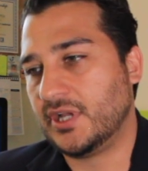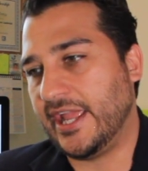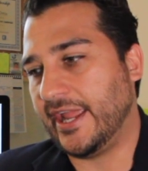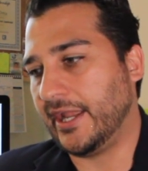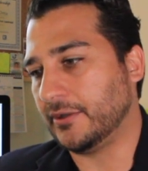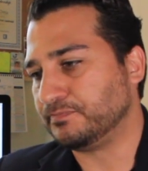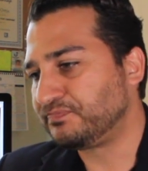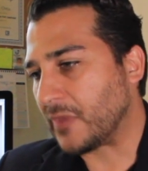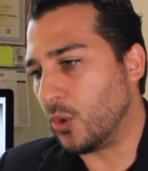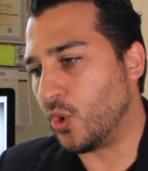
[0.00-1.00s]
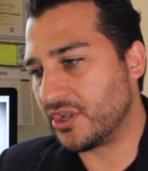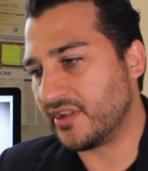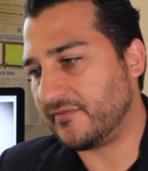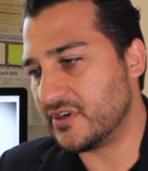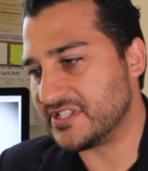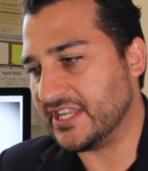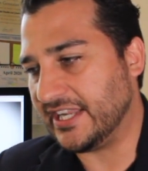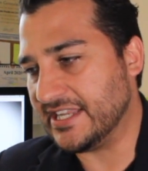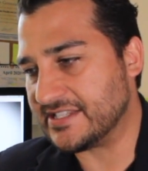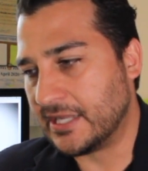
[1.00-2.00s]
And one of the first
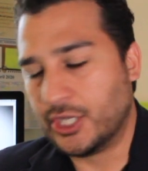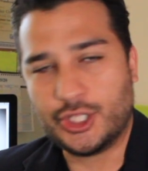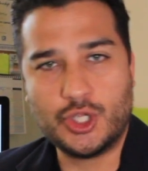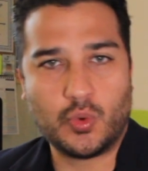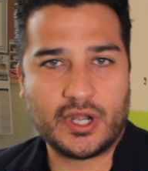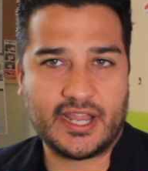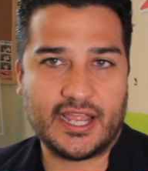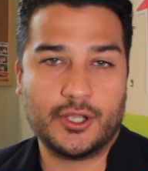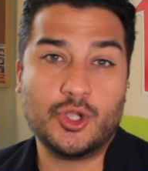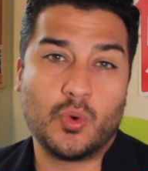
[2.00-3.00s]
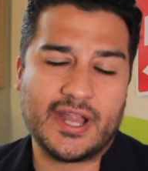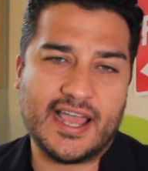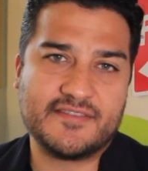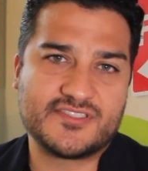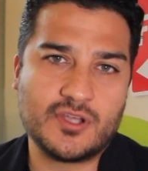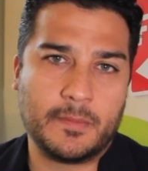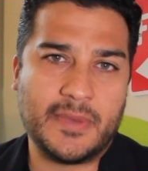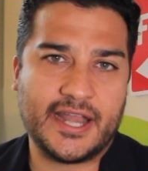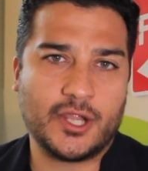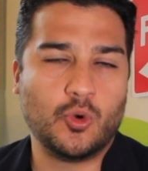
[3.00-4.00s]
thing is you want to have
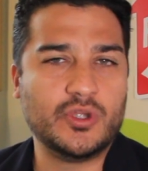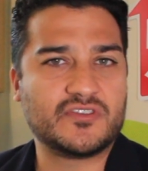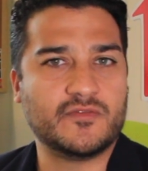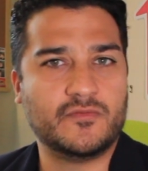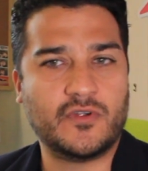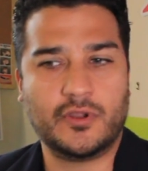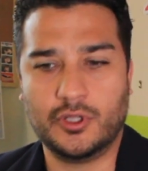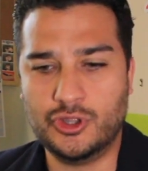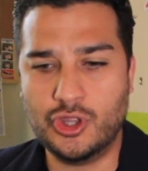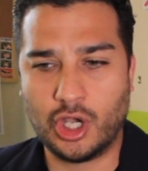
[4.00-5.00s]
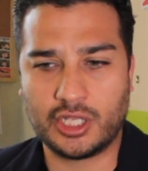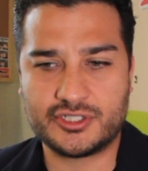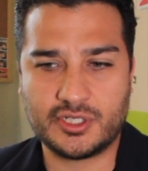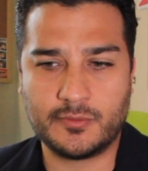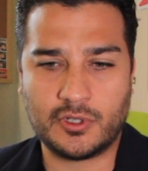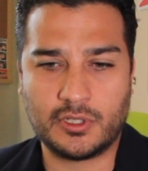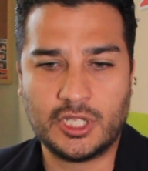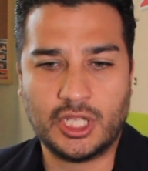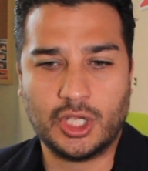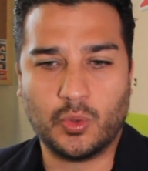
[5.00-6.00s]
somebody who is knowledgeable
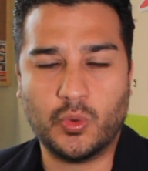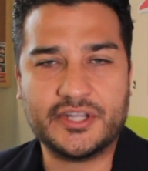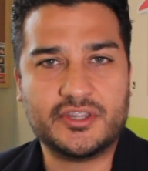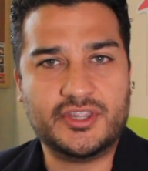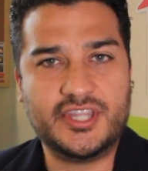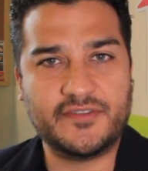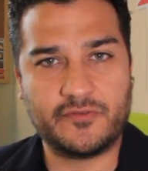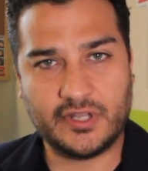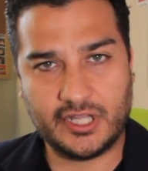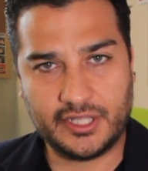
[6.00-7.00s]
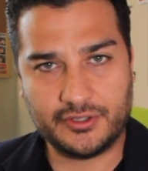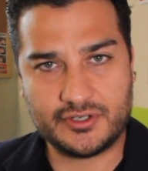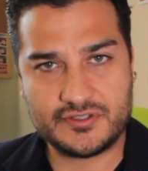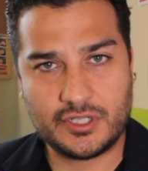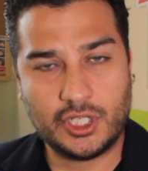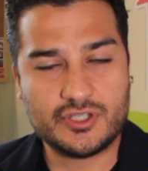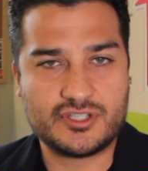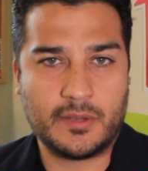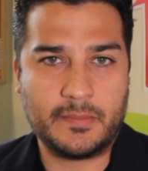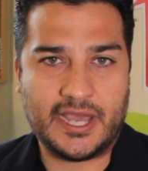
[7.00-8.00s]
with different lenders,
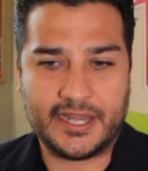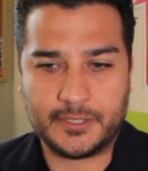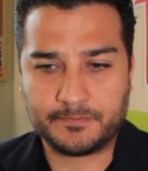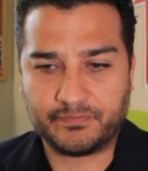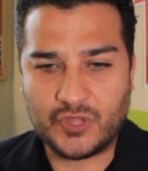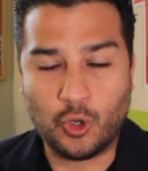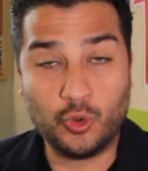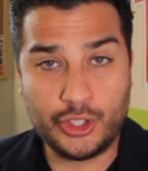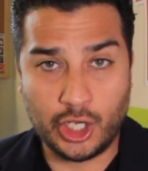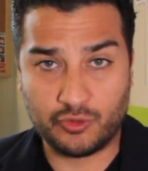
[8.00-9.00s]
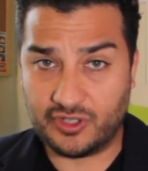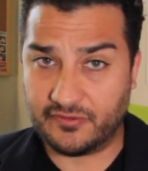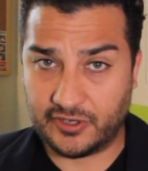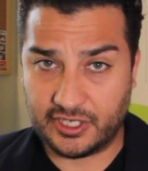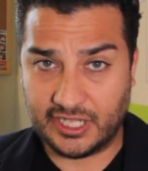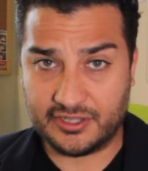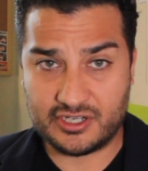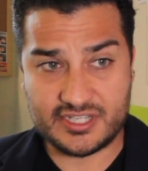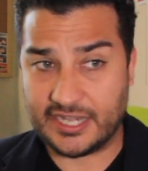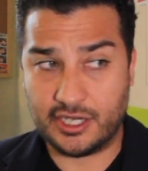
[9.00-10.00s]
somebody who knows different
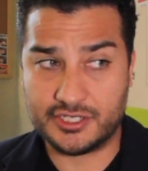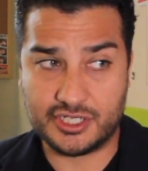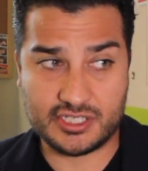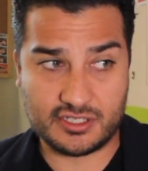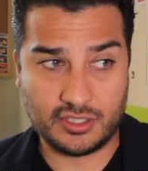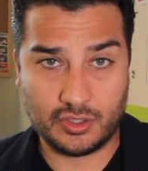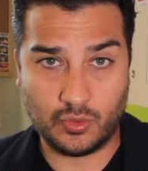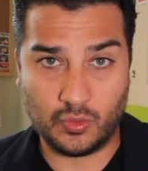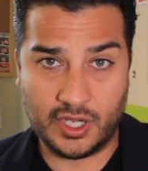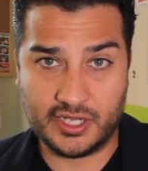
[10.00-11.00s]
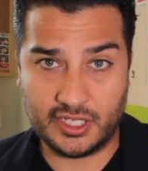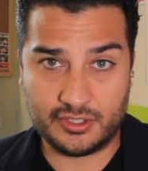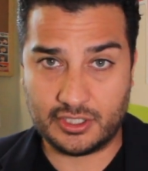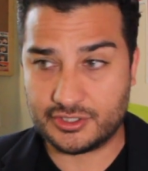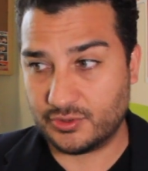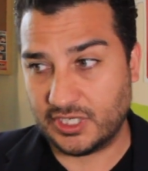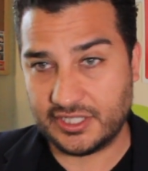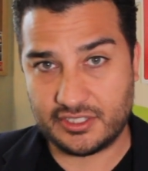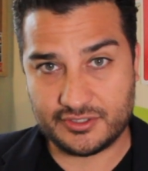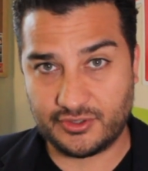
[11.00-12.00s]
lenders and not just one lender, two
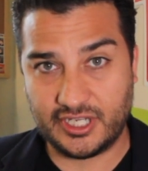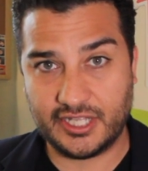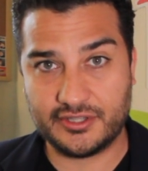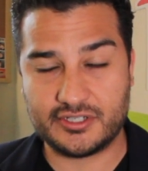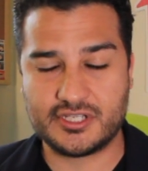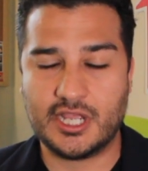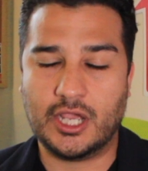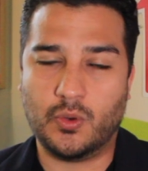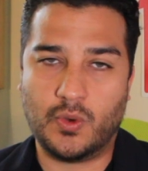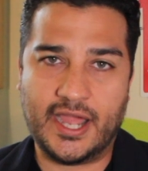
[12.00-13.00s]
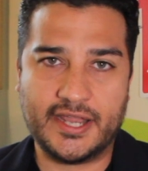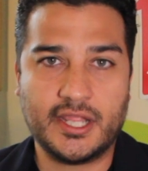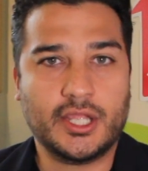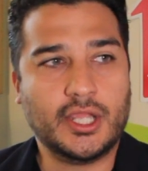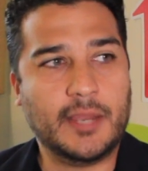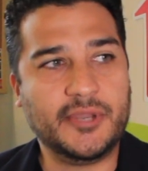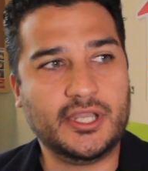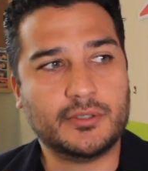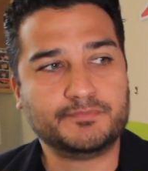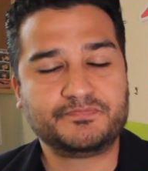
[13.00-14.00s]
lenders, three lenders. Why? I
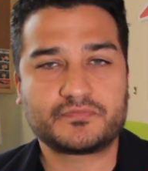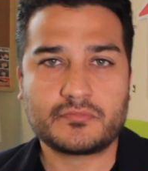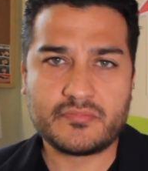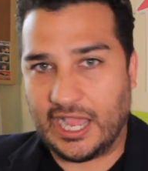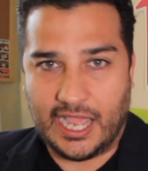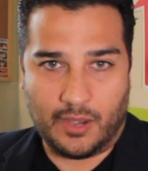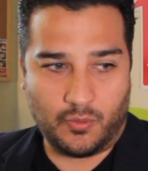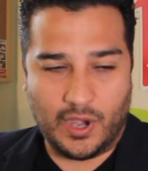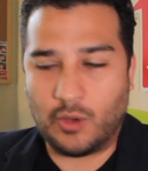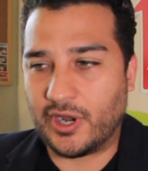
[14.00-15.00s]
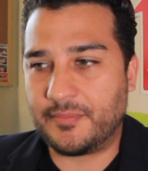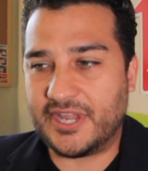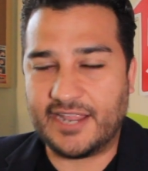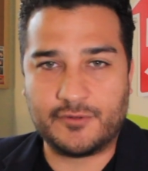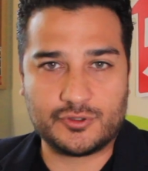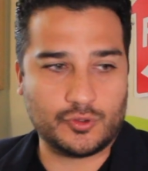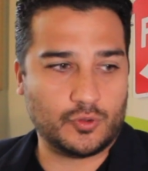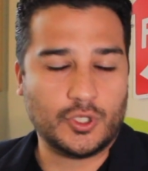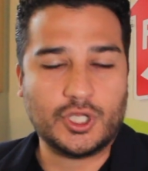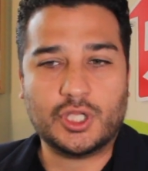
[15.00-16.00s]
mean, I want to be able
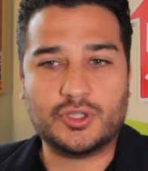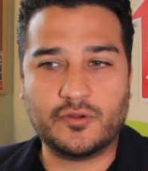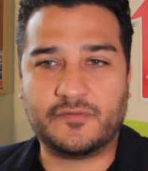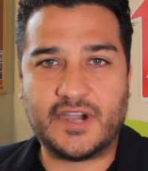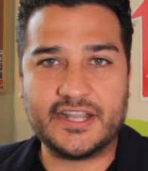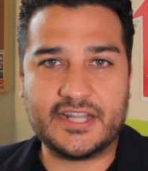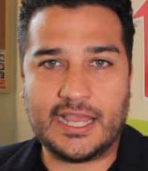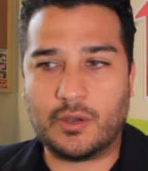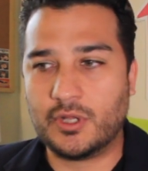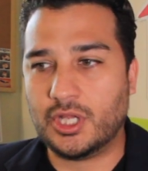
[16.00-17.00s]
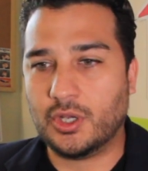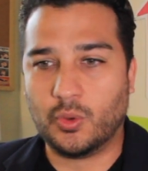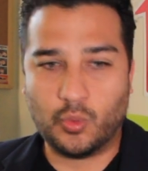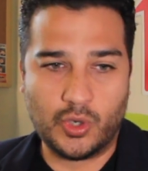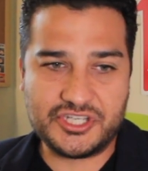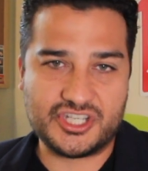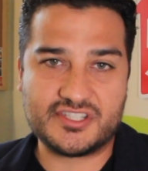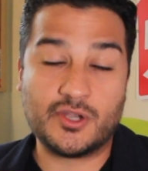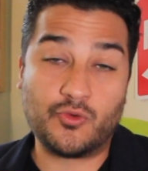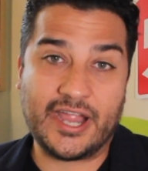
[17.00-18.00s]
to find out which
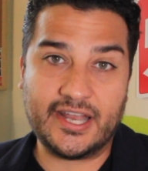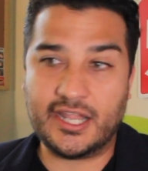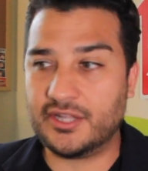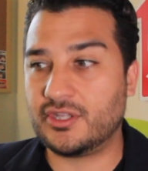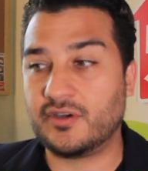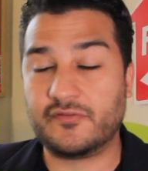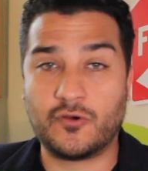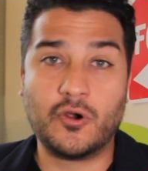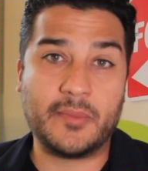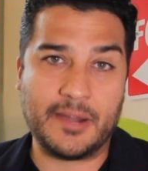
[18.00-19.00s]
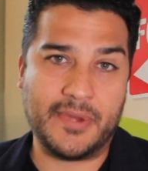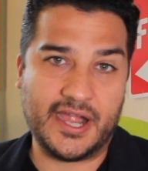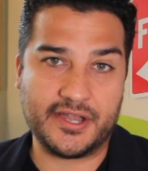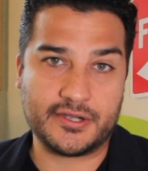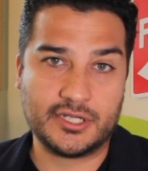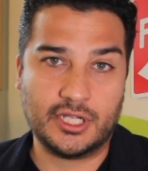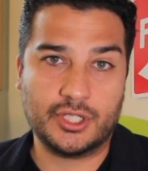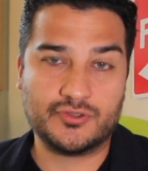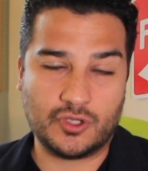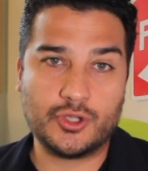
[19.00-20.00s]
is the right lender for my buyer.
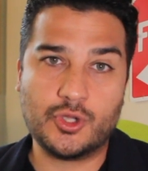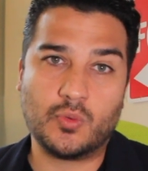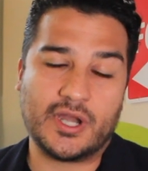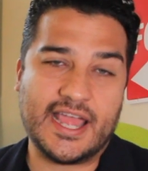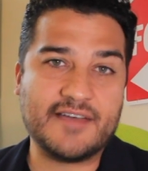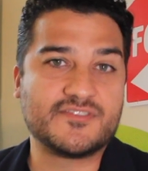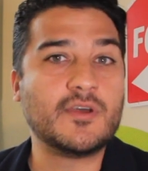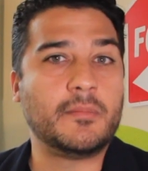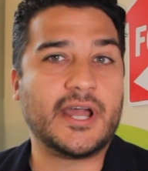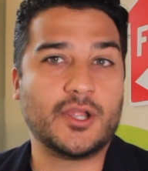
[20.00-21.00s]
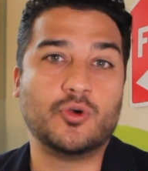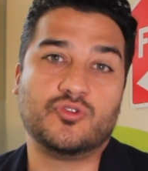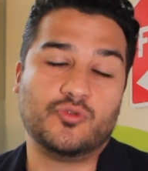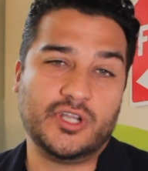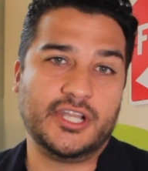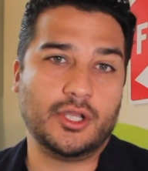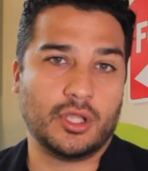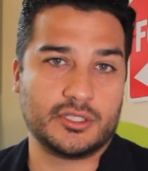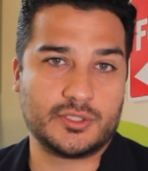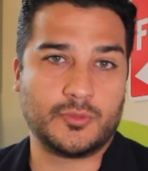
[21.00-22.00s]
So you want to have somebody who's really
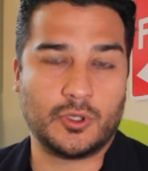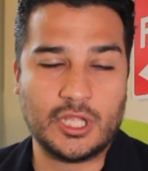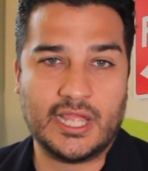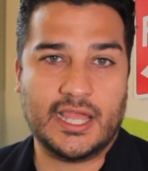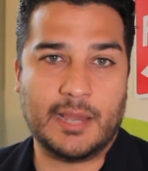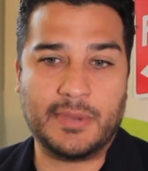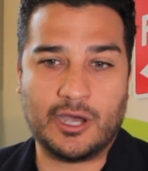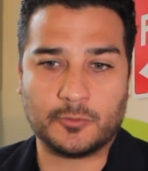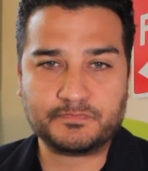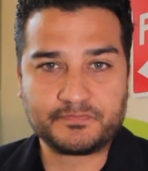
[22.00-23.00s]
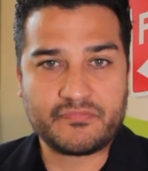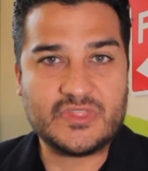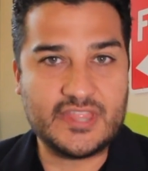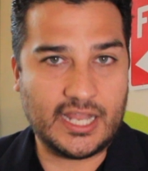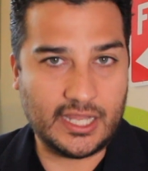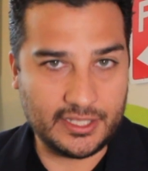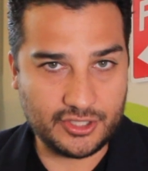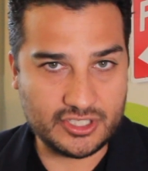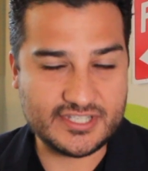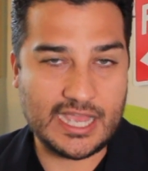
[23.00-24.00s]
knowledgeable about the
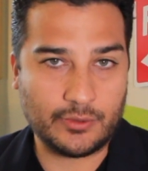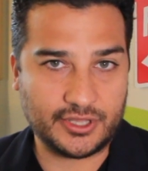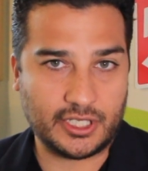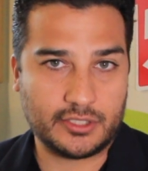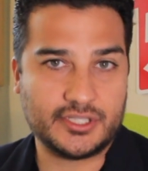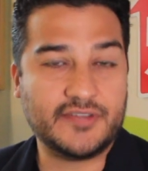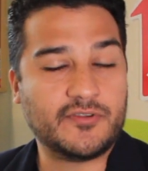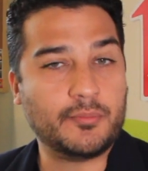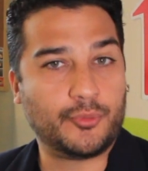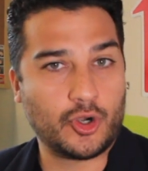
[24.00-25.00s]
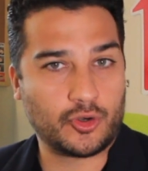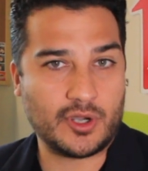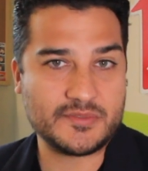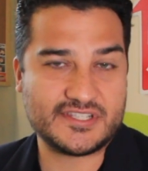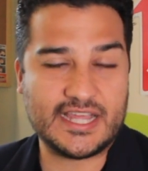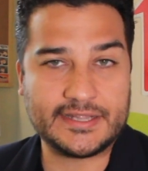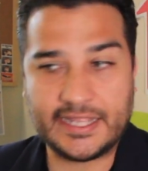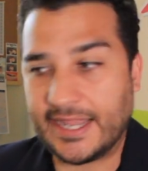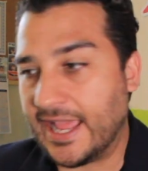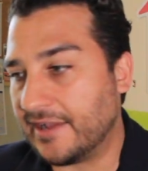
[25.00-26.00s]
lenders out there, different programs that
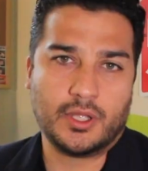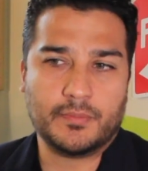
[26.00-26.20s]
they have.